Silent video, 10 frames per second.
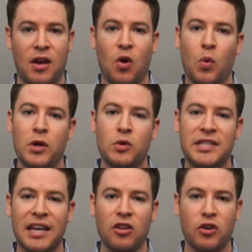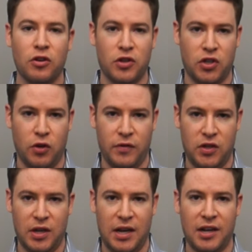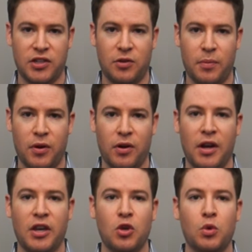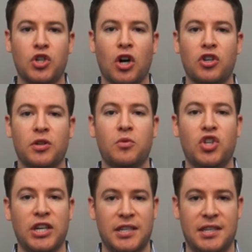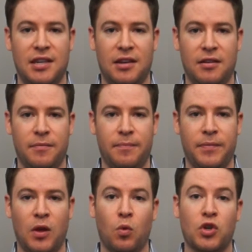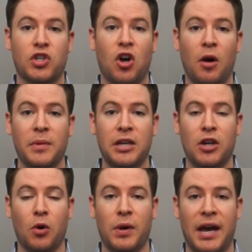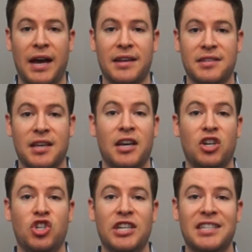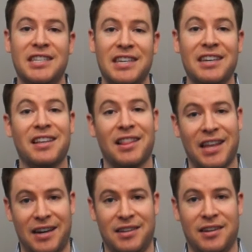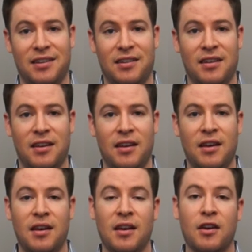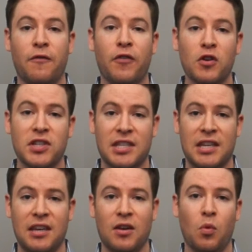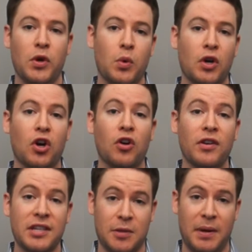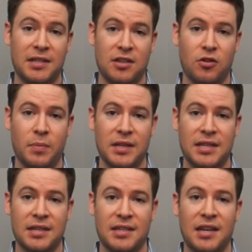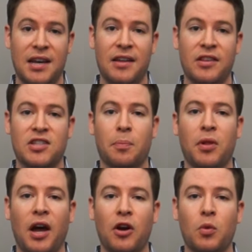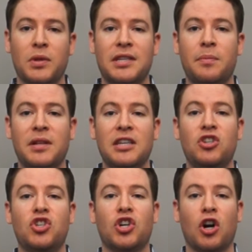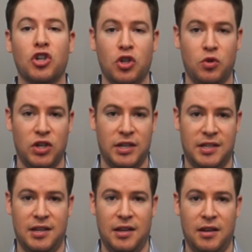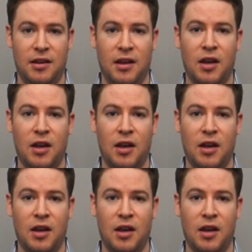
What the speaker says: When you sell a good or service to a customer, you would charge them GST, which is commonly known as GST collected. Conversely, when you incur an expense in your business, the supplier will typically charge you GST,